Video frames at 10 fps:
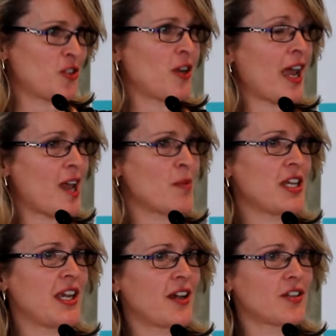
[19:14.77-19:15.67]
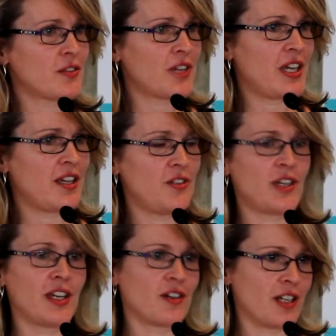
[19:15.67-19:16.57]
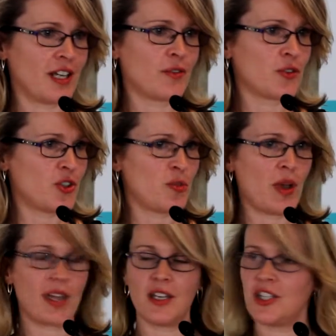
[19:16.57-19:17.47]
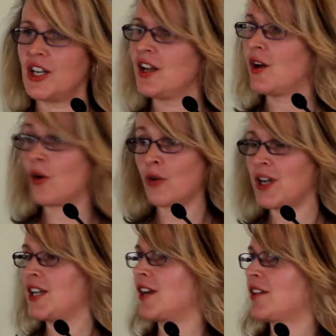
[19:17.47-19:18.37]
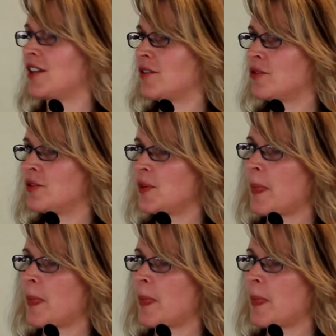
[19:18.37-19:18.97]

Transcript: you how many hours of care you get on a level 2 package or any other level,